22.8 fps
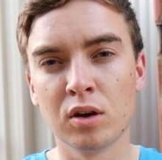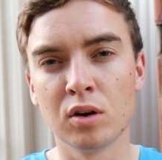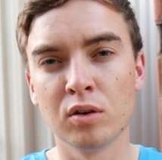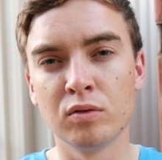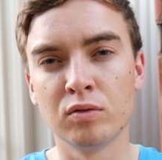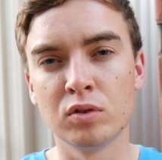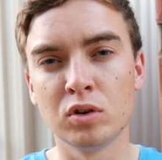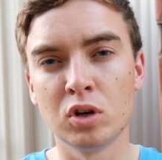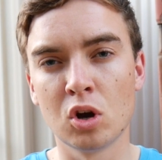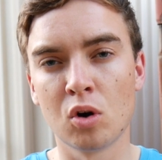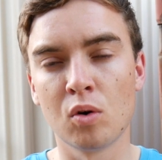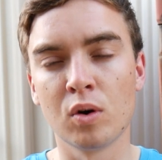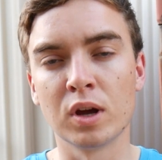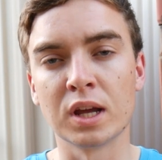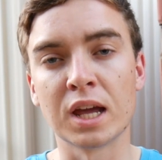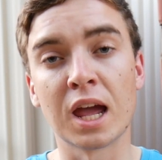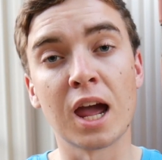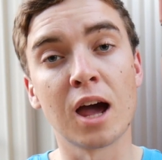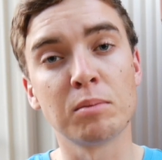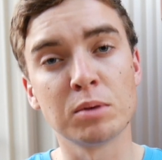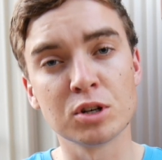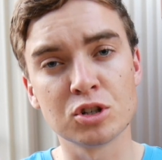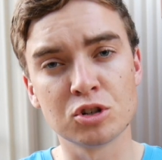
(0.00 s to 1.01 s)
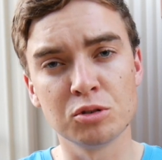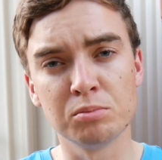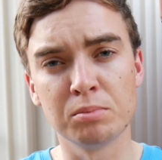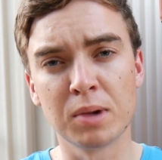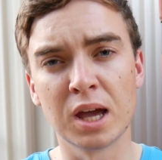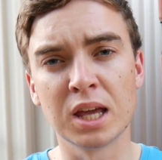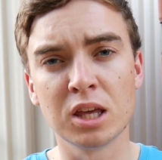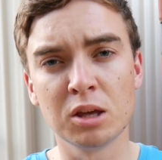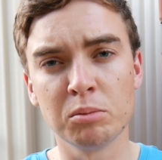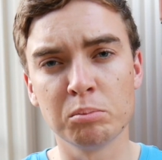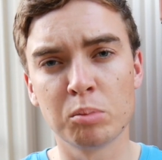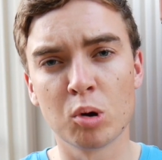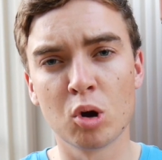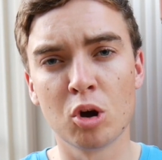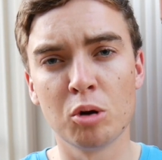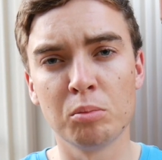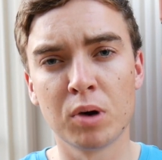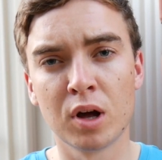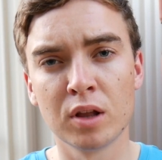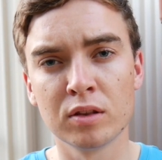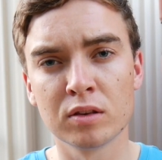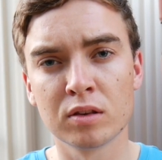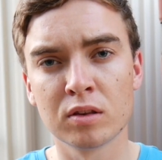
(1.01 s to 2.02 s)
of knowing how much you're making per
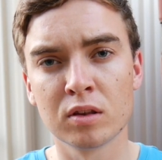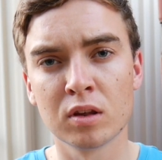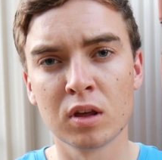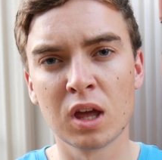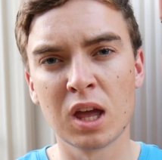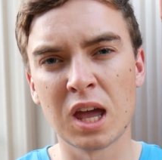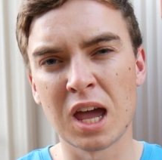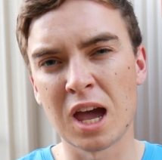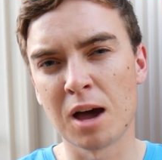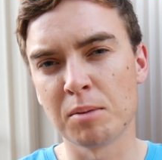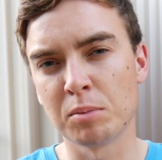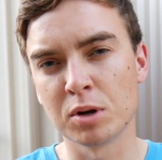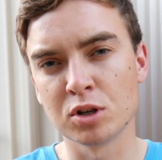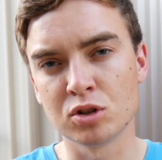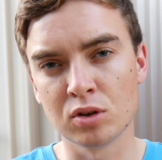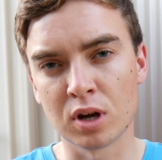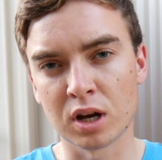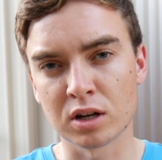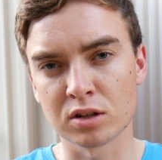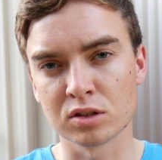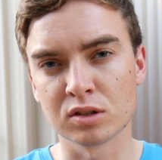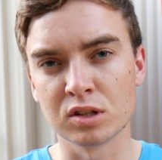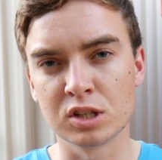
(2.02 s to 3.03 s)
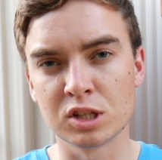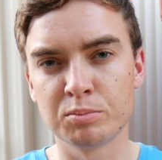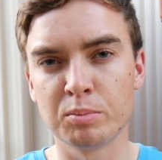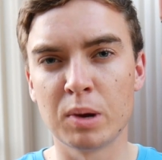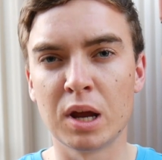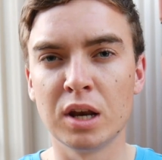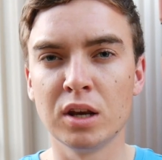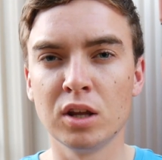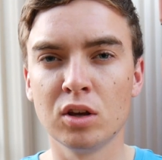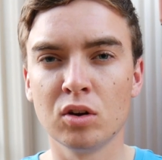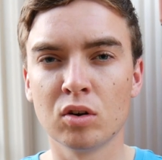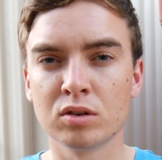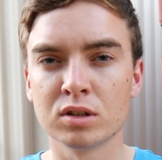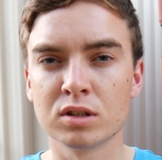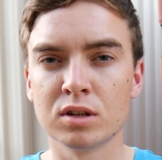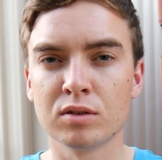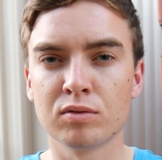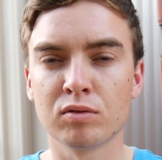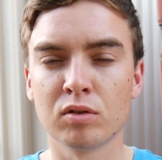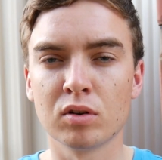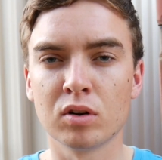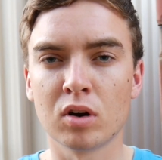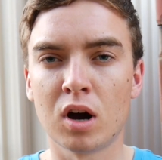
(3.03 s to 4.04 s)
month, how much you're actually spending on
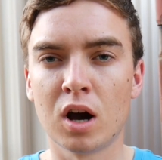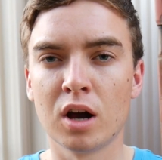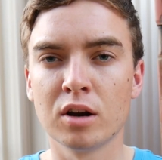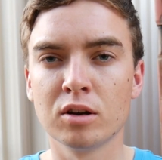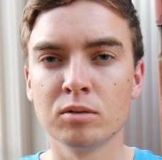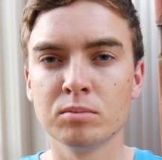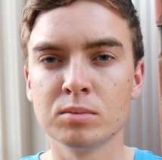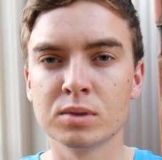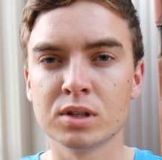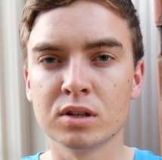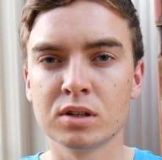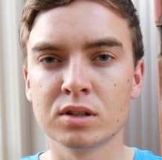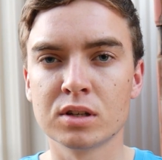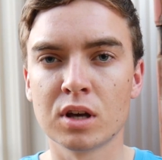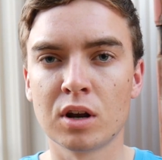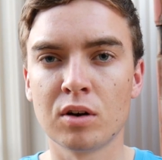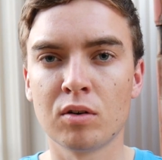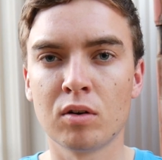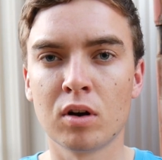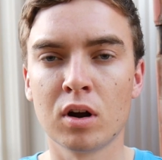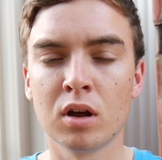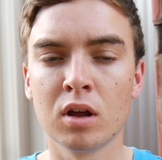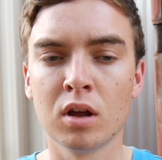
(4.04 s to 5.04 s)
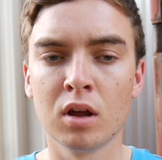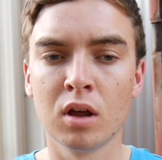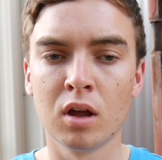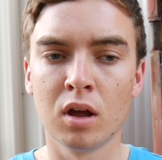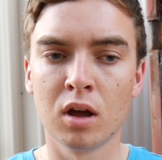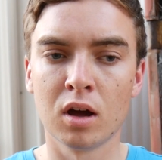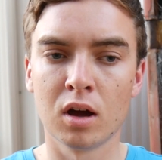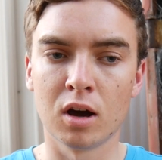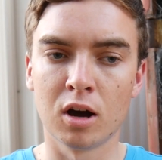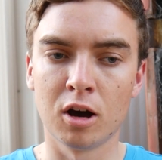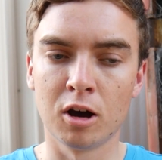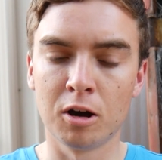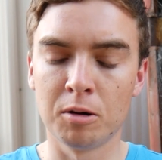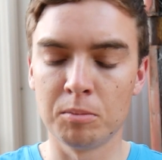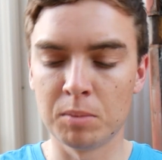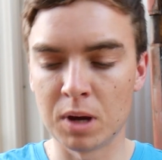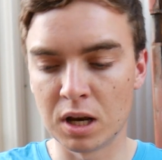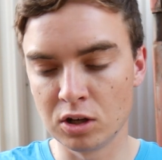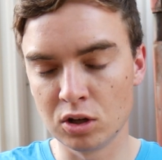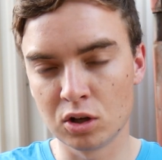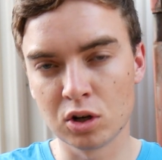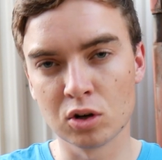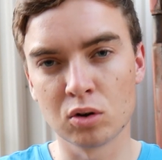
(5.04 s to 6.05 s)
different items, etc.
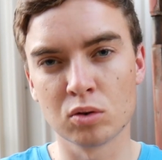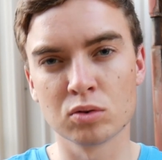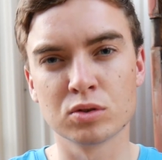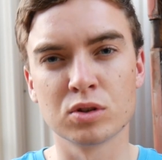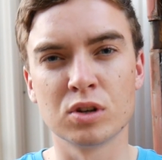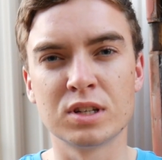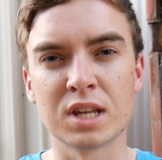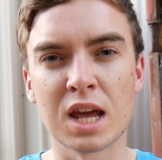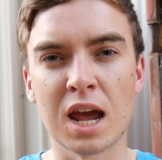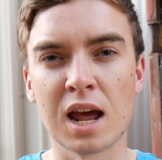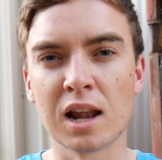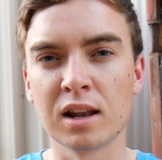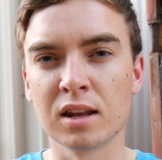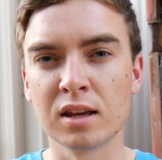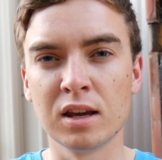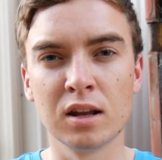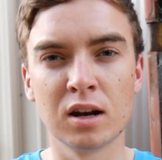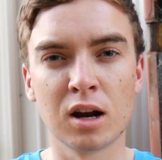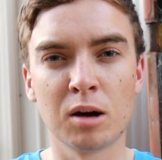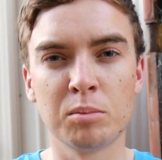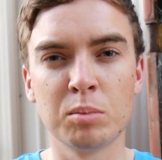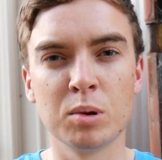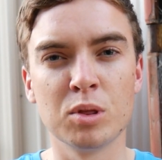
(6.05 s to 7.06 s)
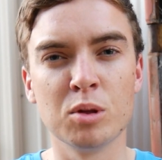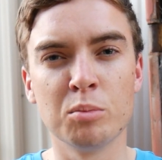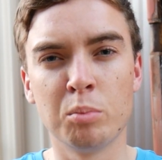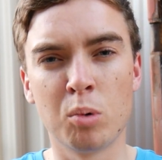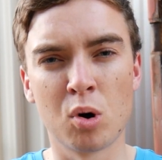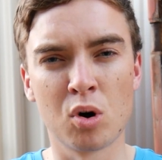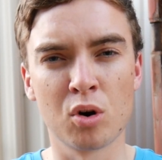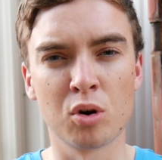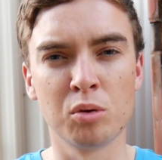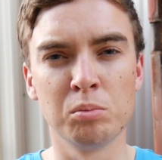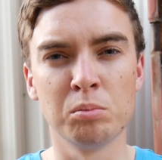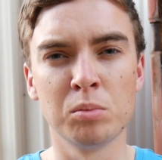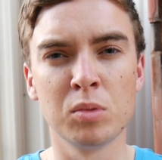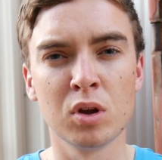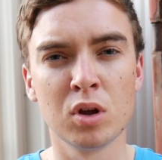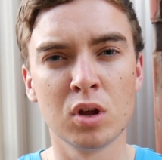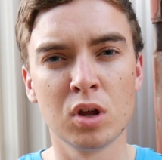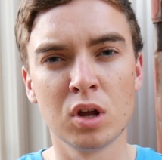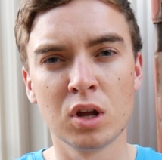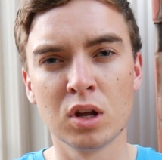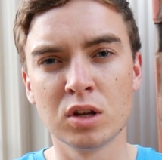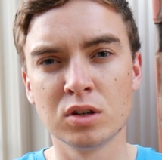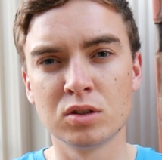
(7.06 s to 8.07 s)
And you can also tally it up at the bottom
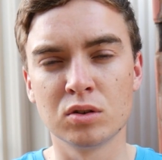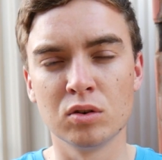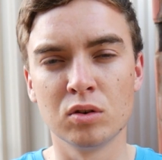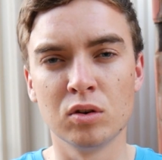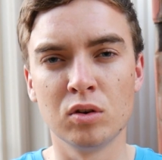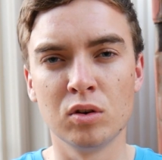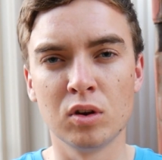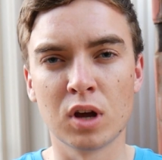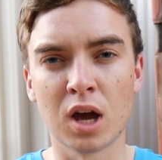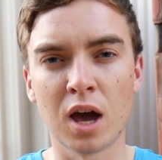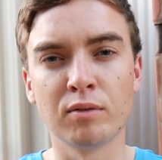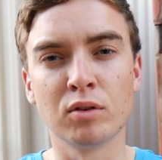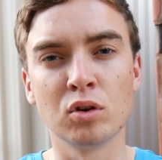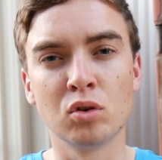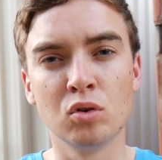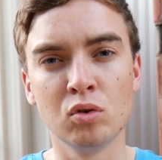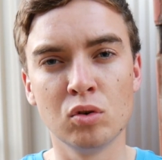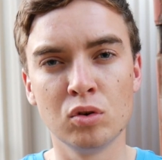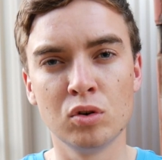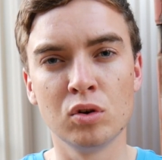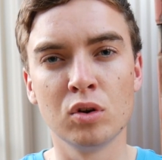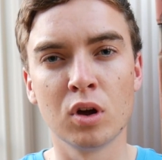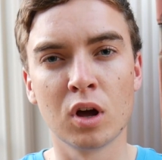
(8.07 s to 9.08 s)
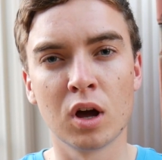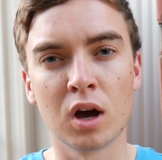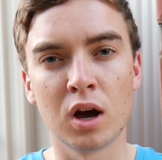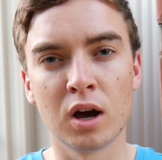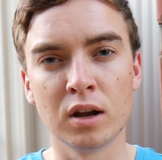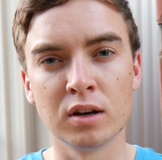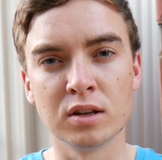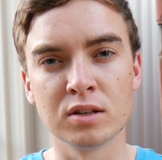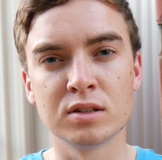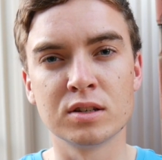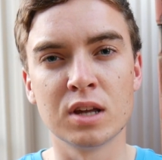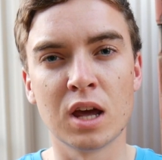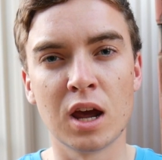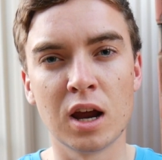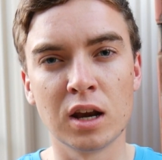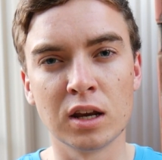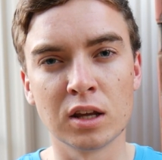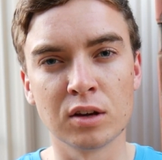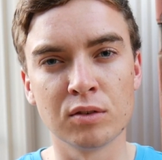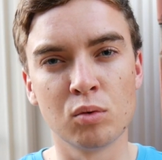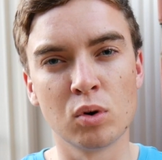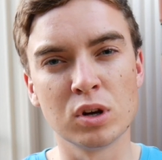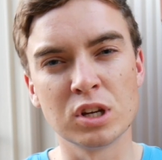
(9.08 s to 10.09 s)
to have a good
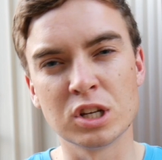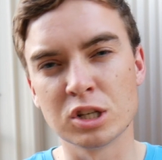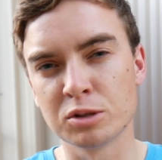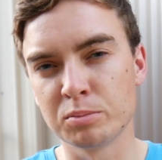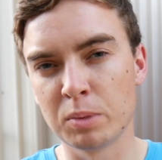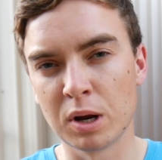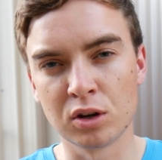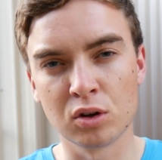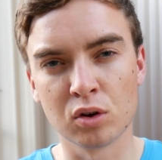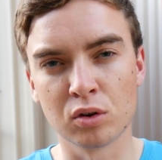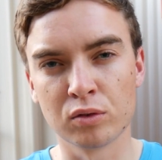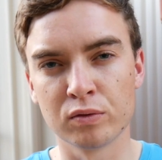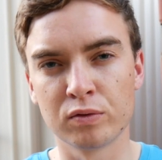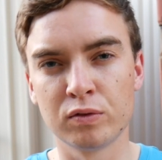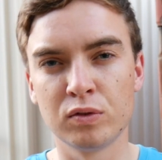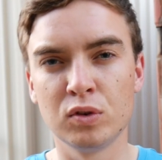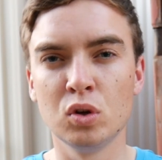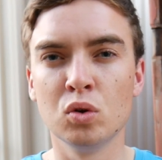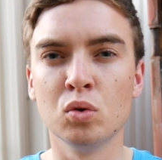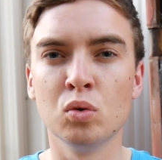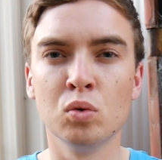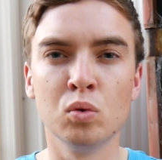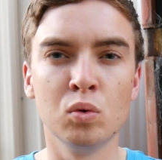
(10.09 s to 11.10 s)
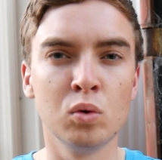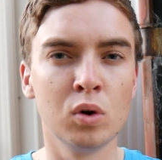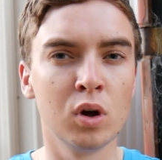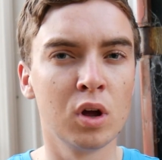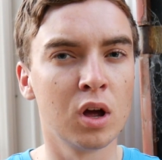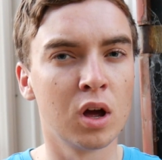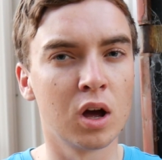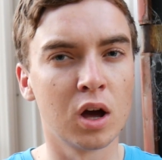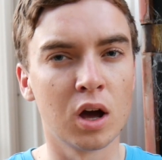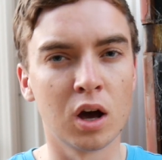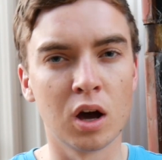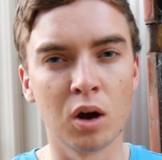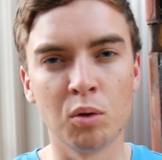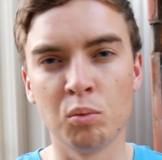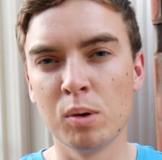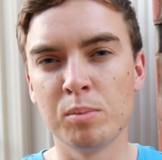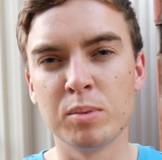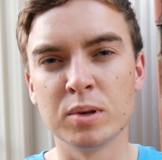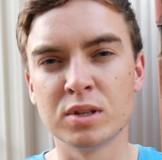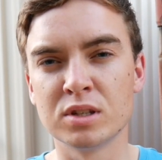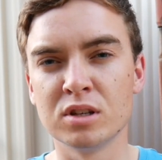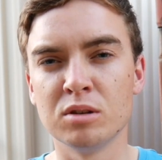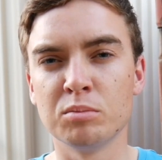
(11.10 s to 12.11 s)
understanding of what you're spending on fuel,
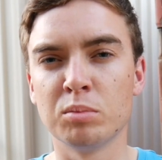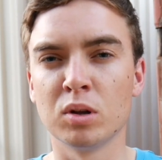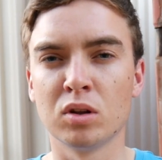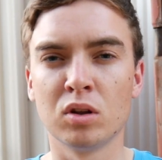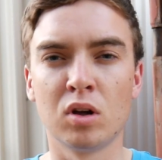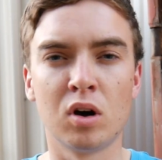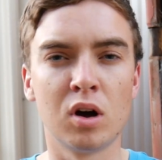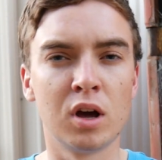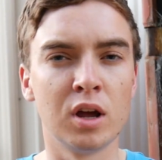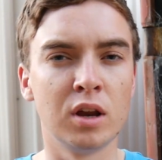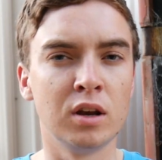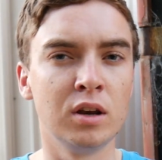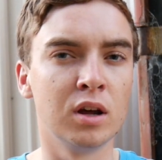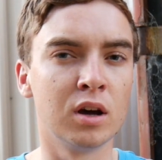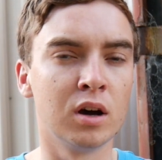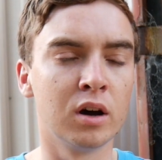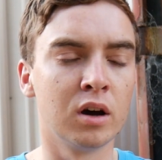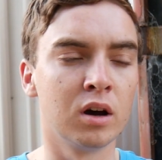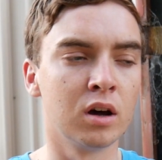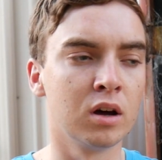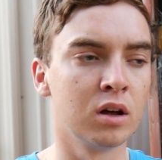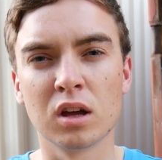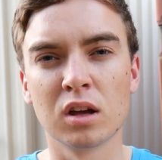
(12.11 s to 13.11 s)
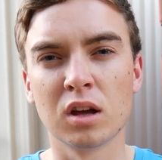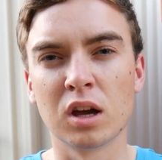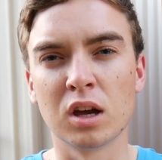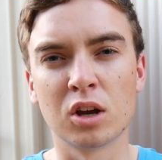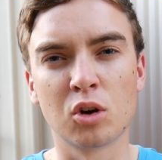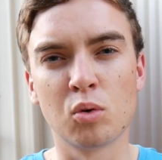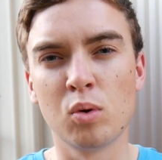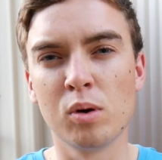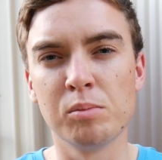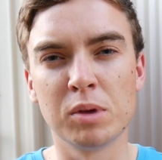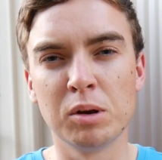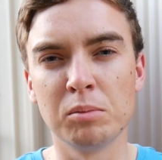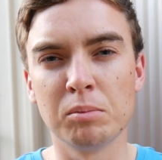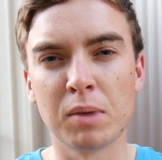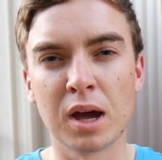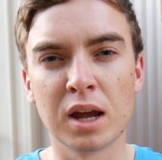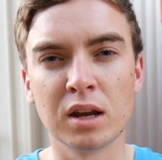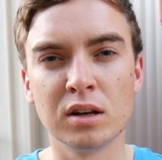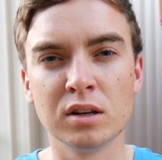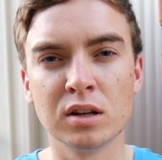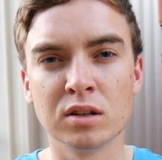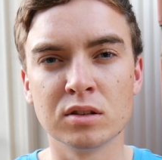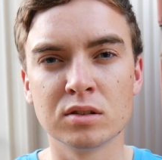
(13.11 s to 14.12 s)
whippersnipper line, equipment
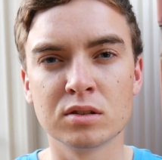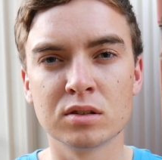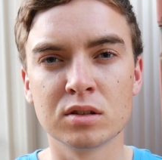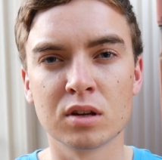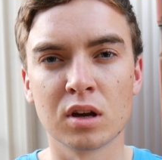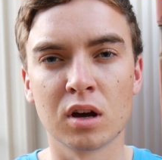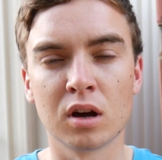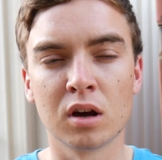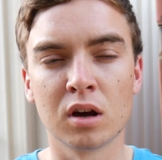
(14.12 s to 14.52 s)
maintenance,